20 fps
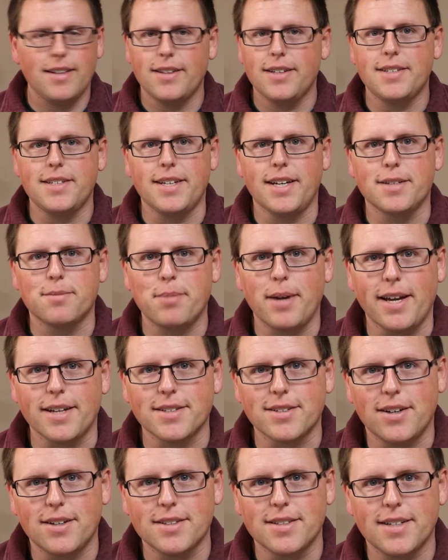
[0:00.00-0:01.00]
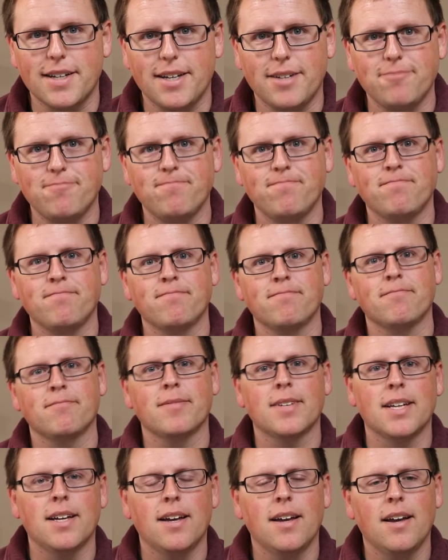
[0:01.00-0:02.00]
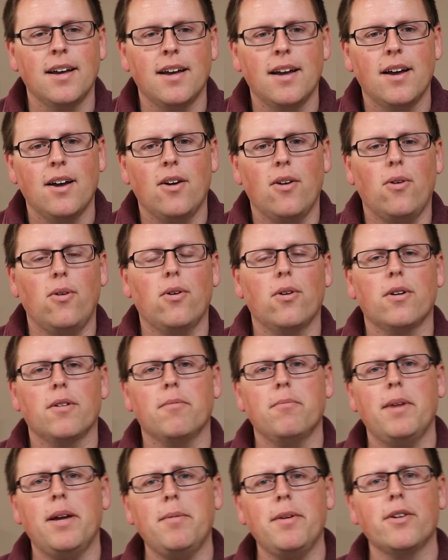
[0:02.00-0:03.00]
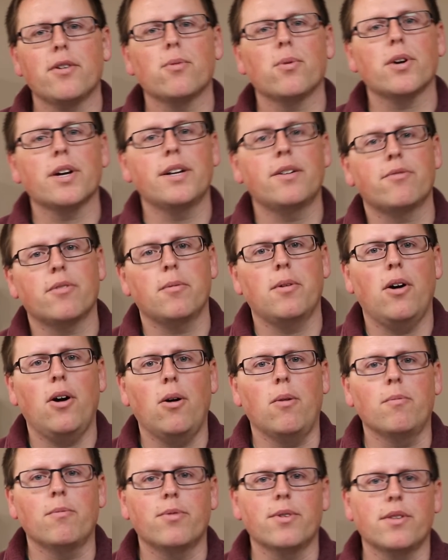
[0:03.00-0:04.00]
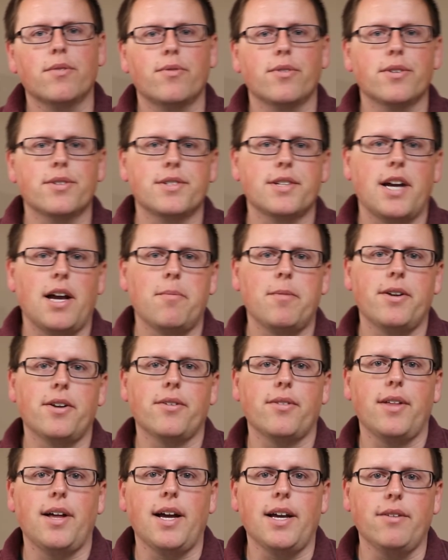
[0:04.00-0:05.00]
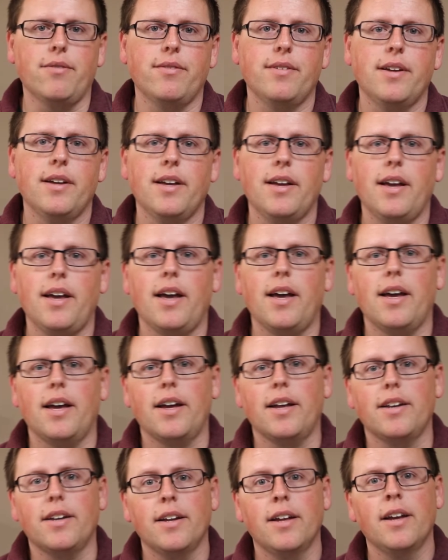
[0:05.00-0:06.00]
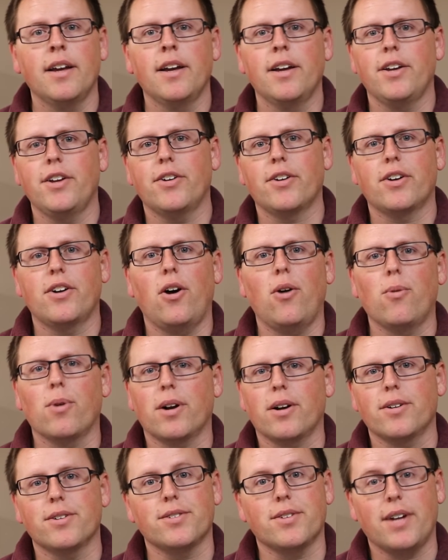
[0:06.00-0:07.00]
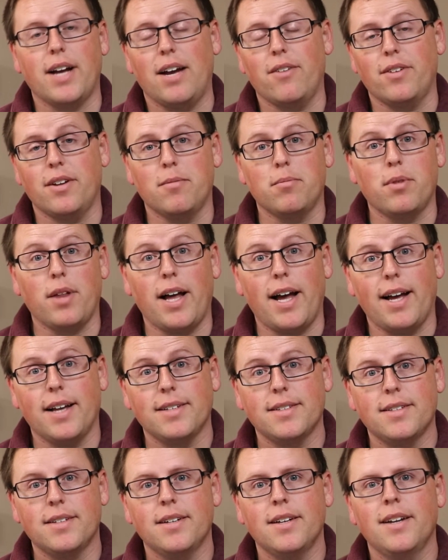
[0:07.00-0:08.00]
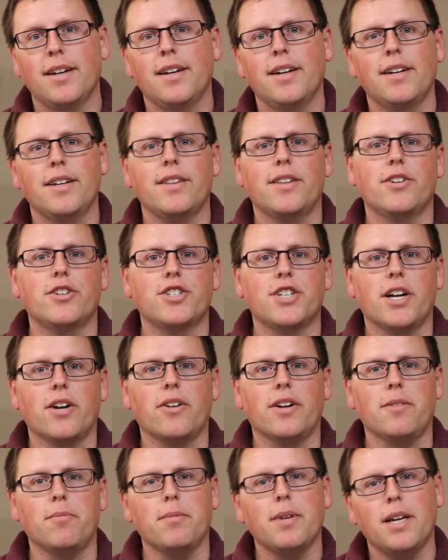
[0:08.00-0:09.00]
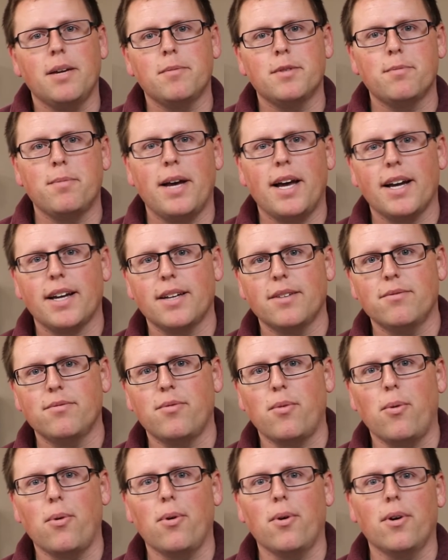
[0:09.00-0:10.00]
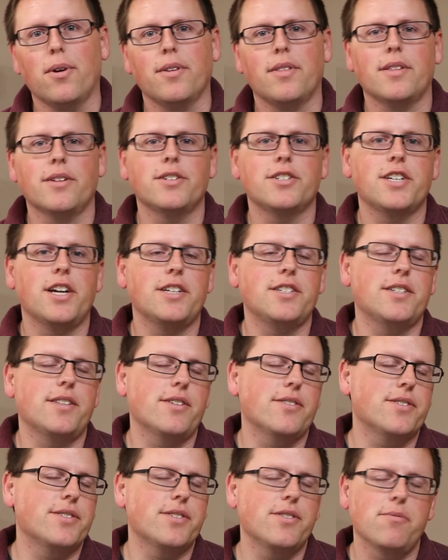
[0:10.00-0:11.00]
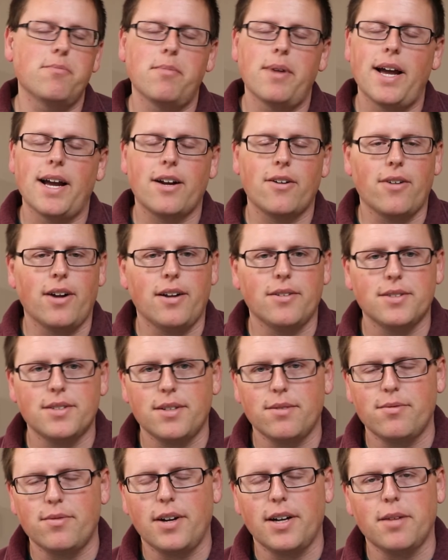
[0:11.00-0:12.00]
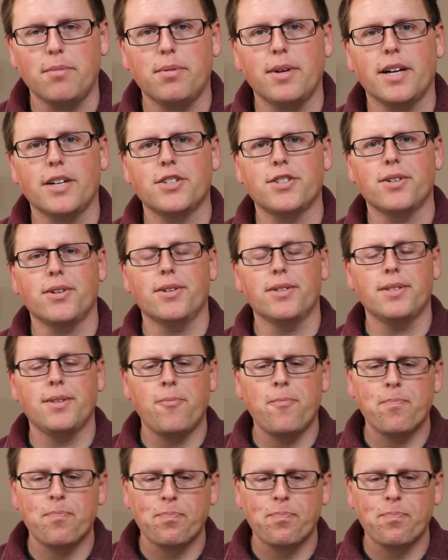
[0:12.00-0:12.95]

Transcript: at least he has pants on today. Or maybe you're working from home for the first time in your life, and your coworkers are having a blast. They're sharing memes back and forth, they're changing their Zoom backgrounds to funny pictures,